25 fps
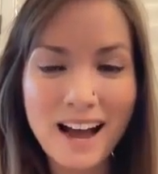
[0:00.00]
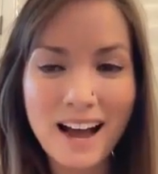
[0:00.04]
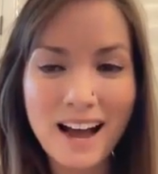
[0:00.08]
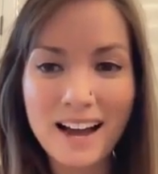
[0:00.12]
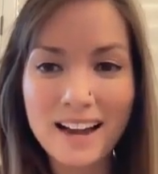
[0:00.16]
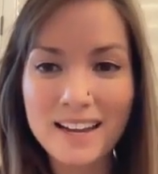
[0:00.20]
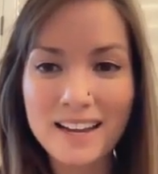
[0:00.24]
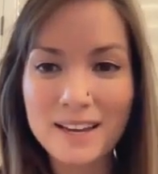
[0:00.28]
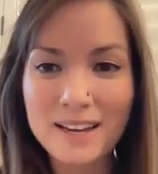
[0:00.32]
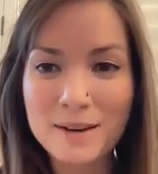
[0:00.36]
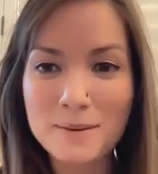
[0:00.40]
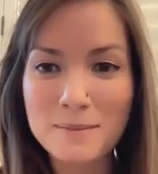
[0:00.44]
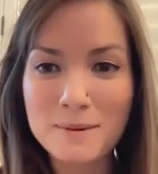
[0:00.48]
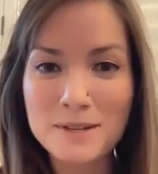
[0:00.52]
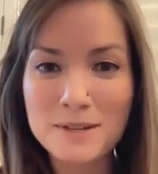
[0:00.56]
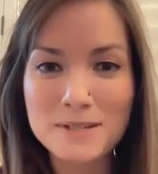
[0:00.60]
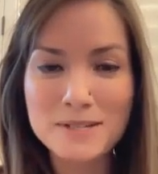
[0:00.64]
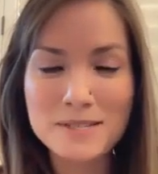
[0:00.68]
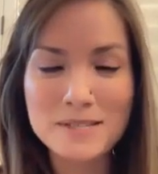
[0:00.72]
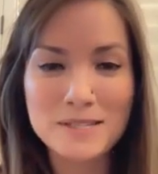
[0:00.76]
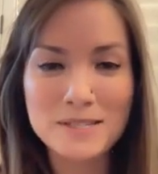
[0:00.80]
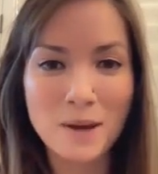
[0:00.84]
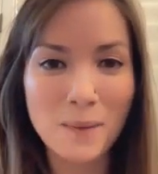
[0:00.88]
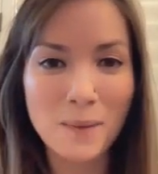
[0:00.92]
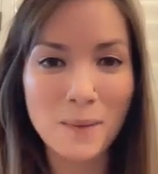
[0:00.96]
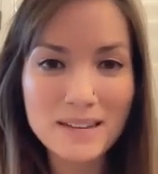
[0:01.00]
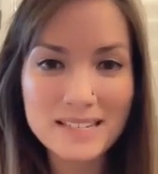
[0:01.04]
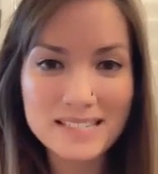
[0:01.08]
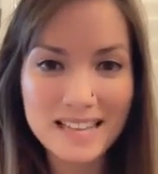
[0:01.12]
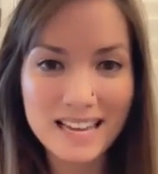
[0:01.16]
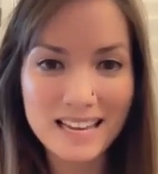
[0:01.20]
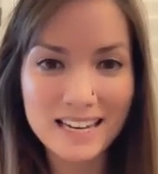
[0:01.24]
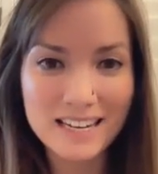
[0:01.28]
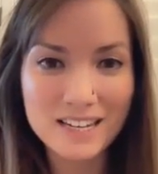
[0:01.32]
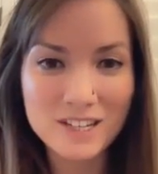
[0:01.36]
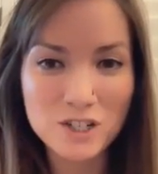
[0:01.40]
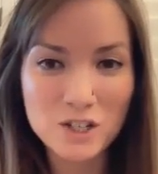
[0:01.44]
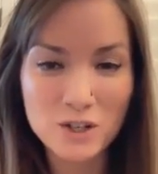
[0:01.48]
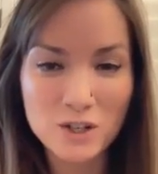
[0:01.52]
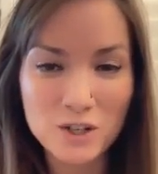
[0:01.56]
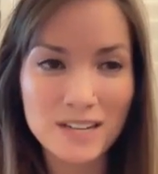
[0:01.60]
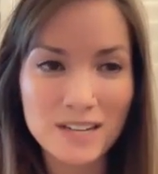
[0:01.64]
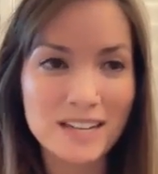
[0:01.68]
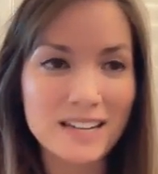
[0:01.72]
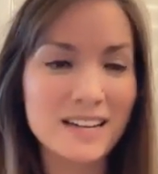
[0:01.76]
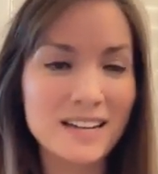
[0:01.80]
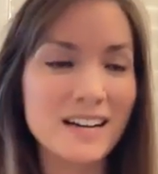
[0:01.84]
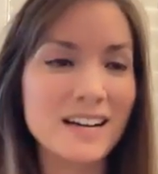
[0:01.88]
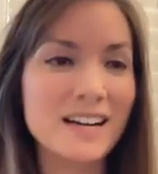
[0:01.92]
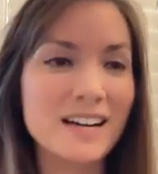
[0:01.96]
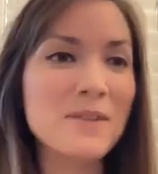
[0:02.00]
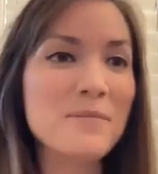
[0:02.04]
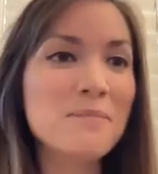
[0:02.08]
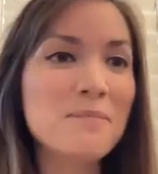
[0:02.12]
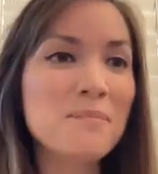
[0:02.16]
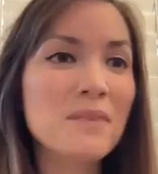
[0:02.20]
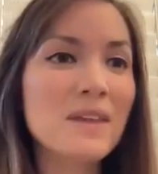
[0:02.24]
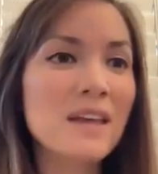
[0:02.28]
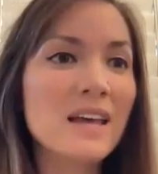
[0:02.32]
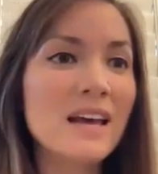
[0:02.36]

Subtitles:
I am so excited you're here.